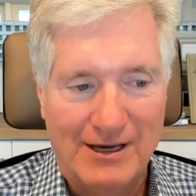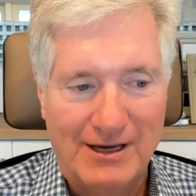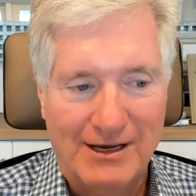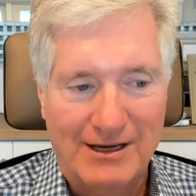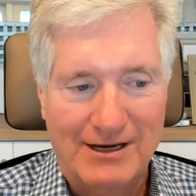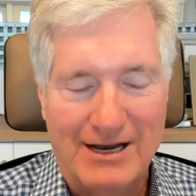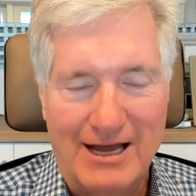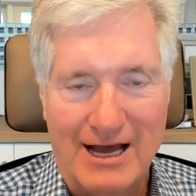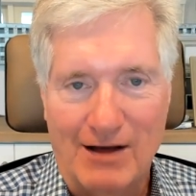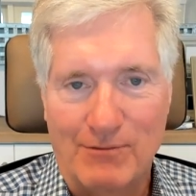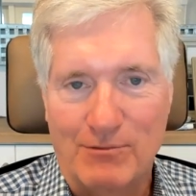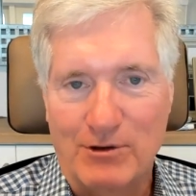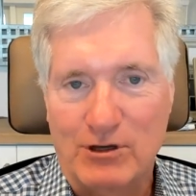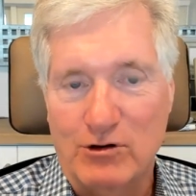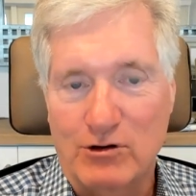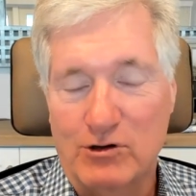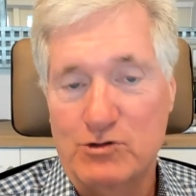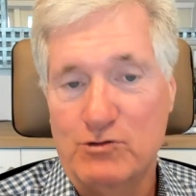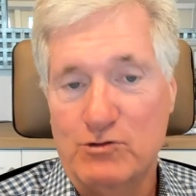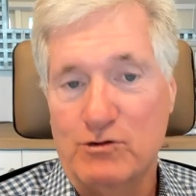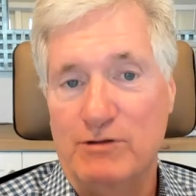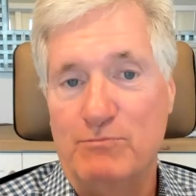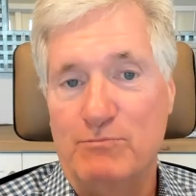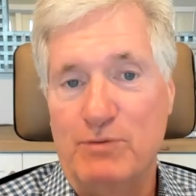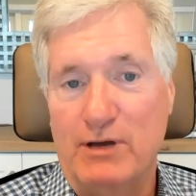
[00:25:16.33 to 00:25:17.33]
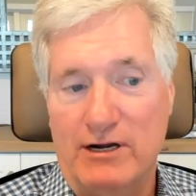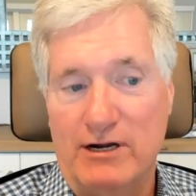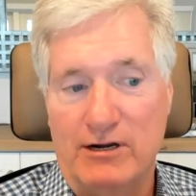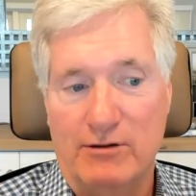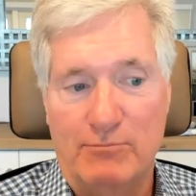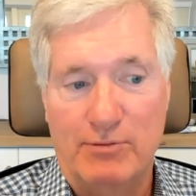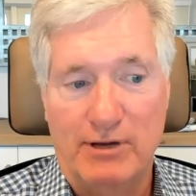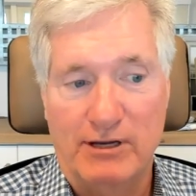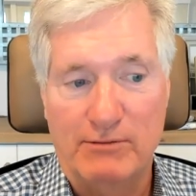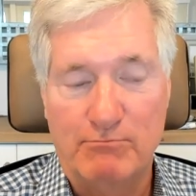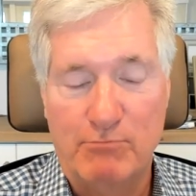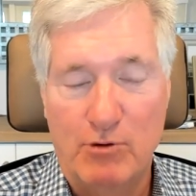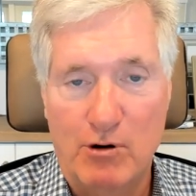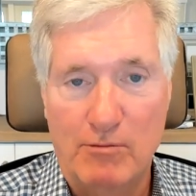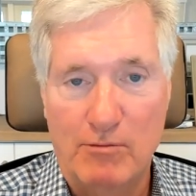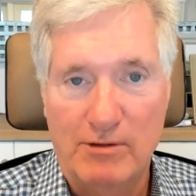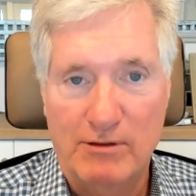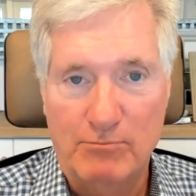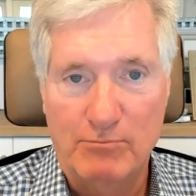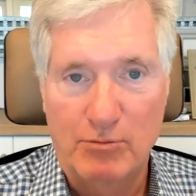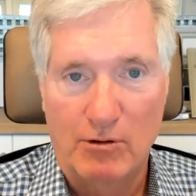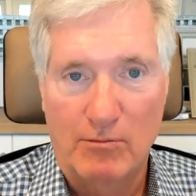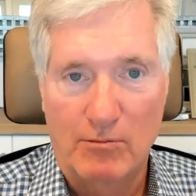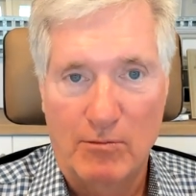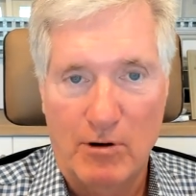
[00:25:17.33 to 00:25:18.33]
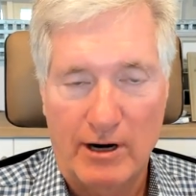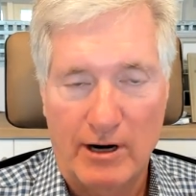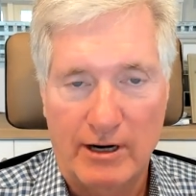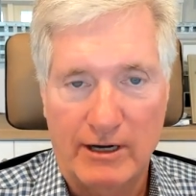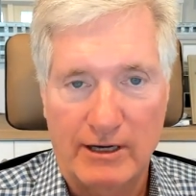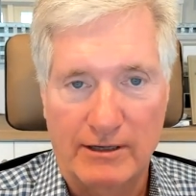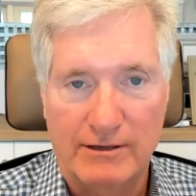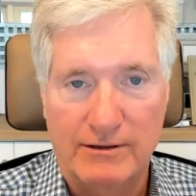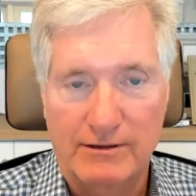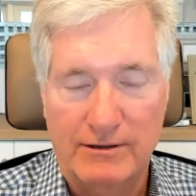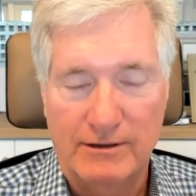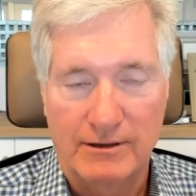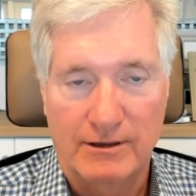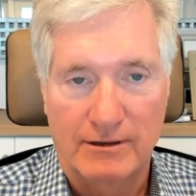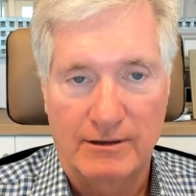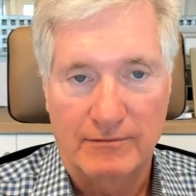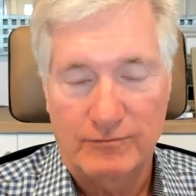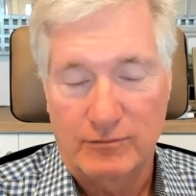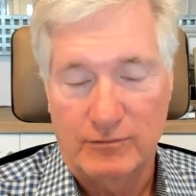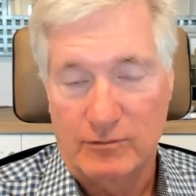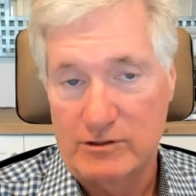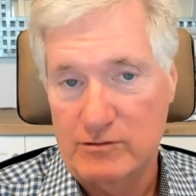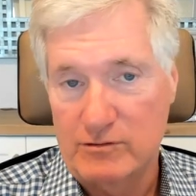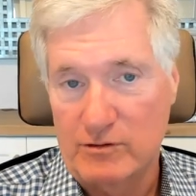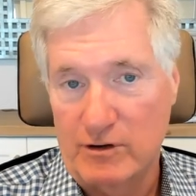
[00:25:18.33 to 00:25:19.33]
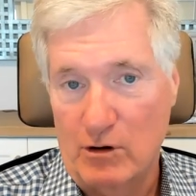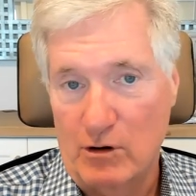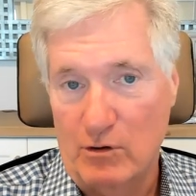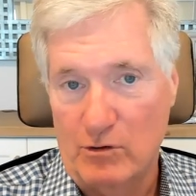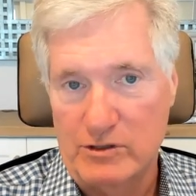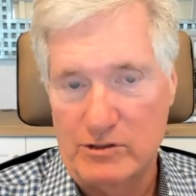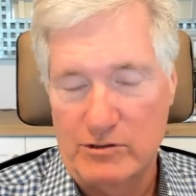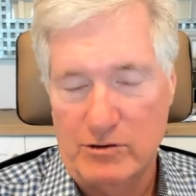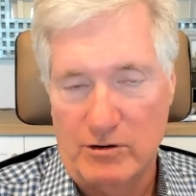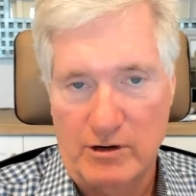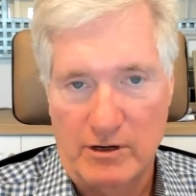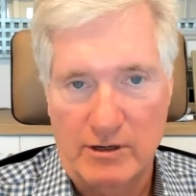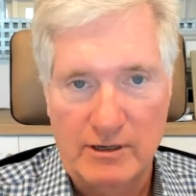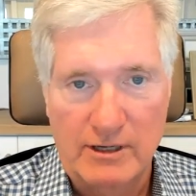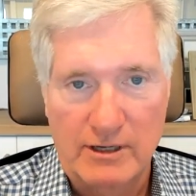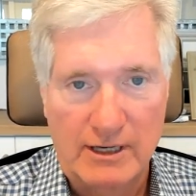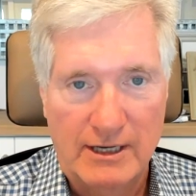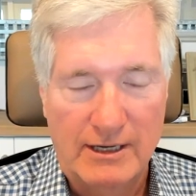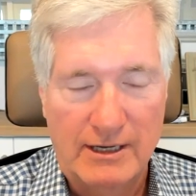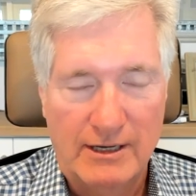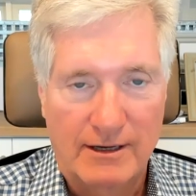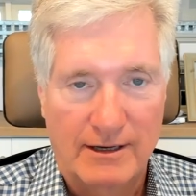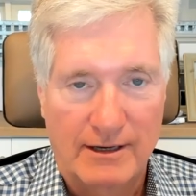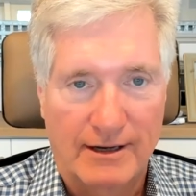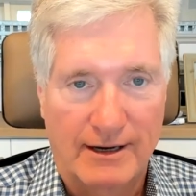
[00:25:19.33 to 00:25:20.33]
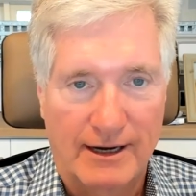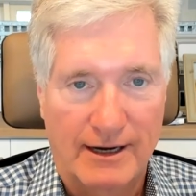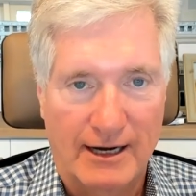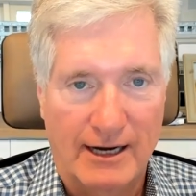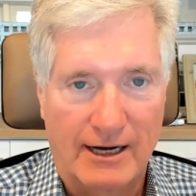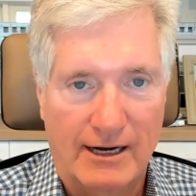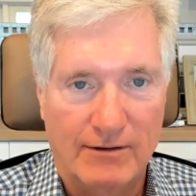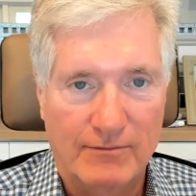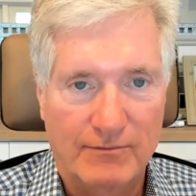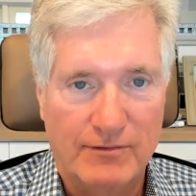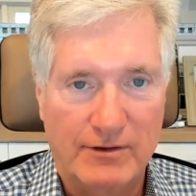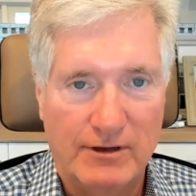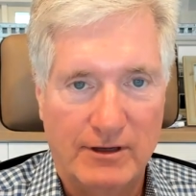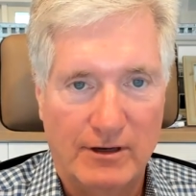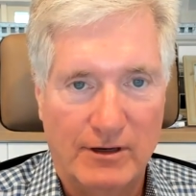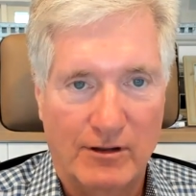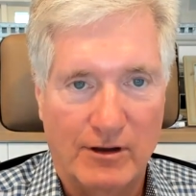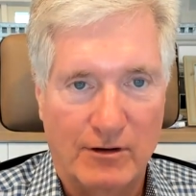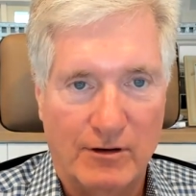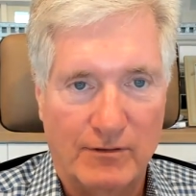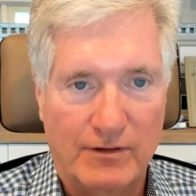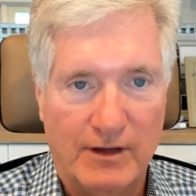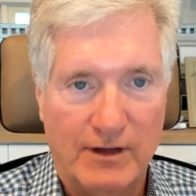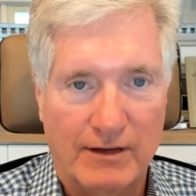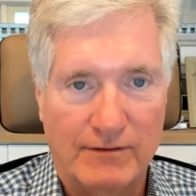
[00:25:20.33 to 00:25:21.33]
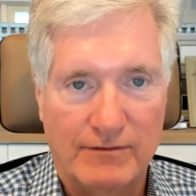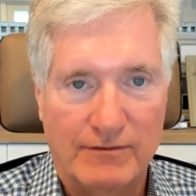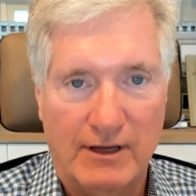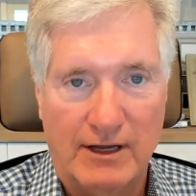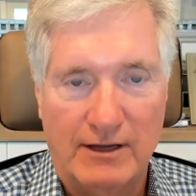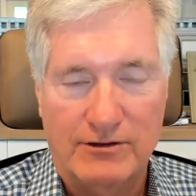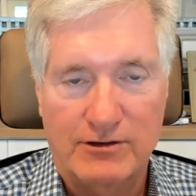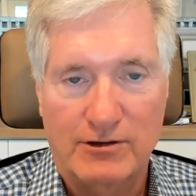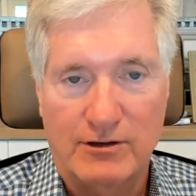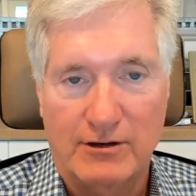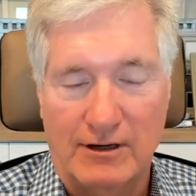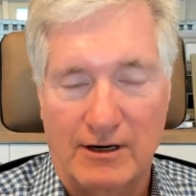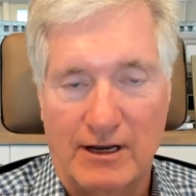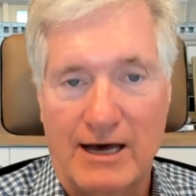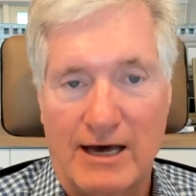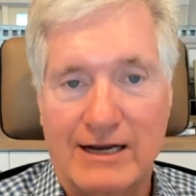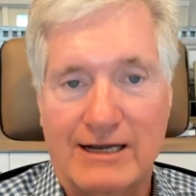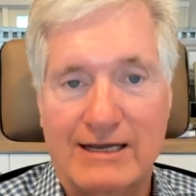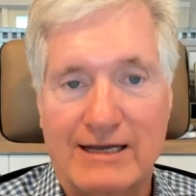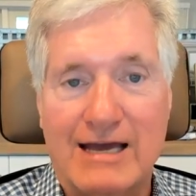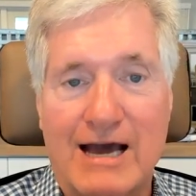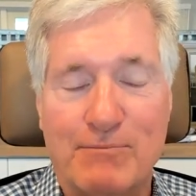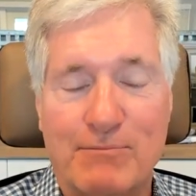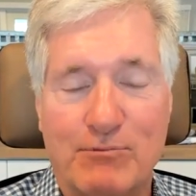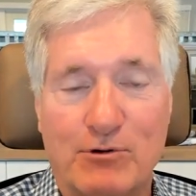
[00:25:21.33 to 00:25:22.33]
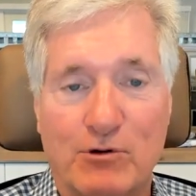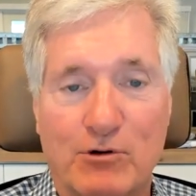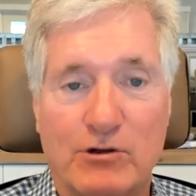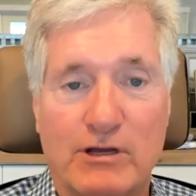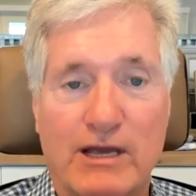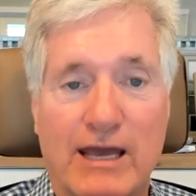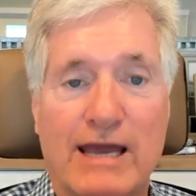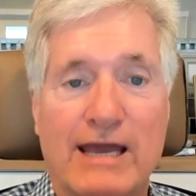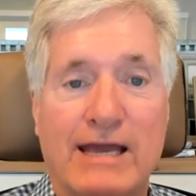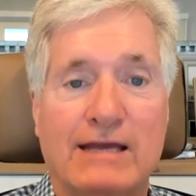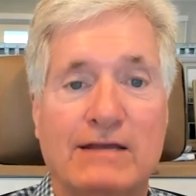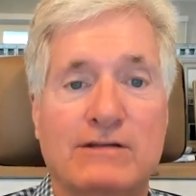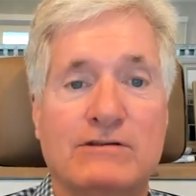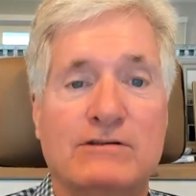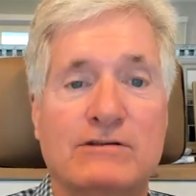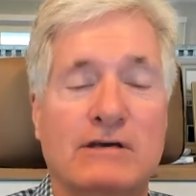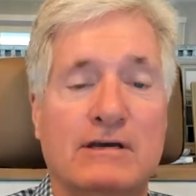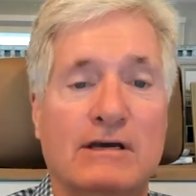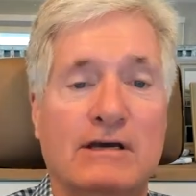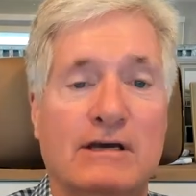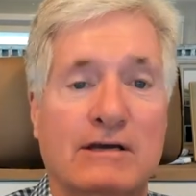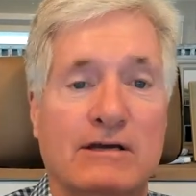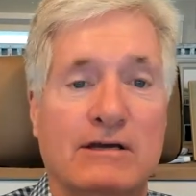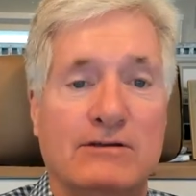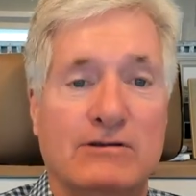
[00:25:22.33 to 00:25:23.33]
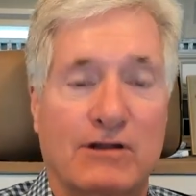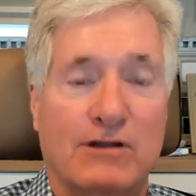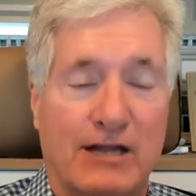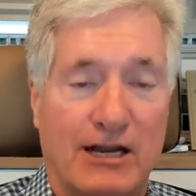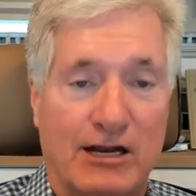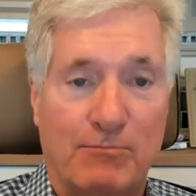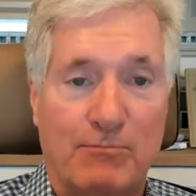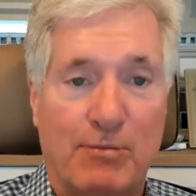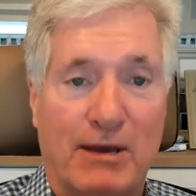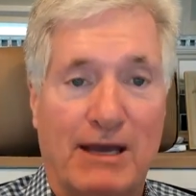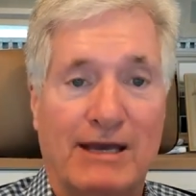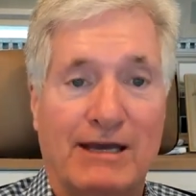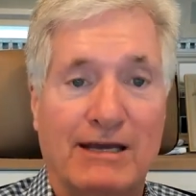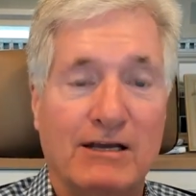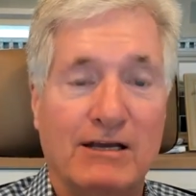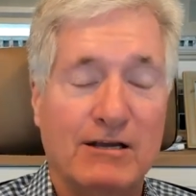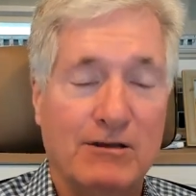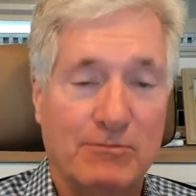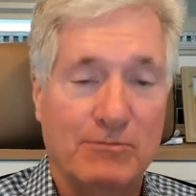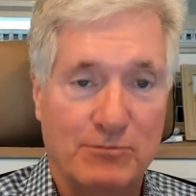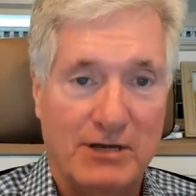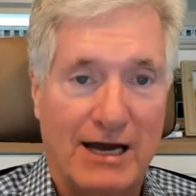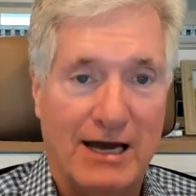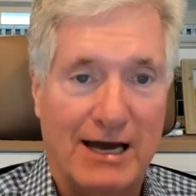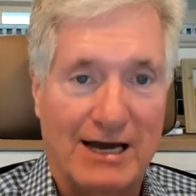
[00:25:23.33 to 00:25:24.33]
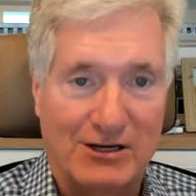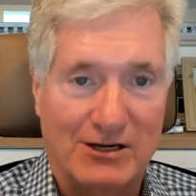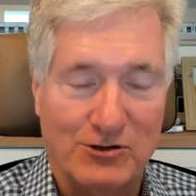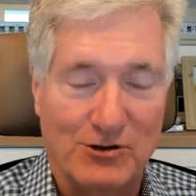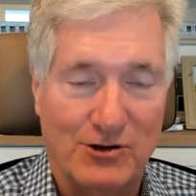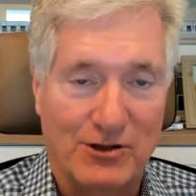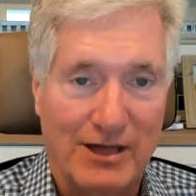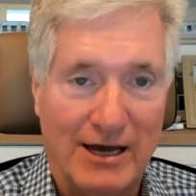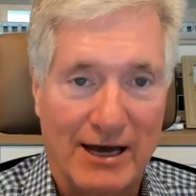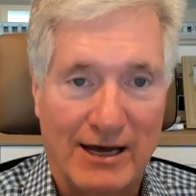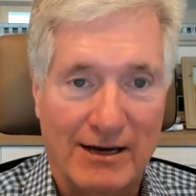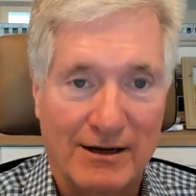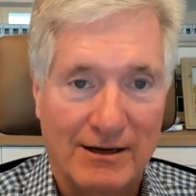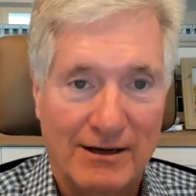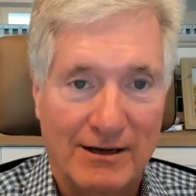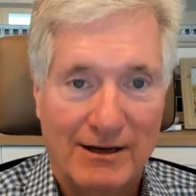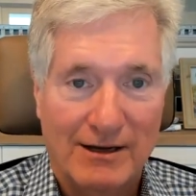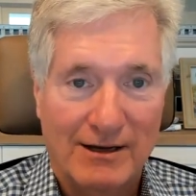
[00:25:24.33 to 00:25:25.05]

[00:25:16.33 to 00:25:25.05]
Now, because we had been in a big booming bull market, you know, which we always are, you know, they took a lot of capital gains, so they had to pay income tax on that.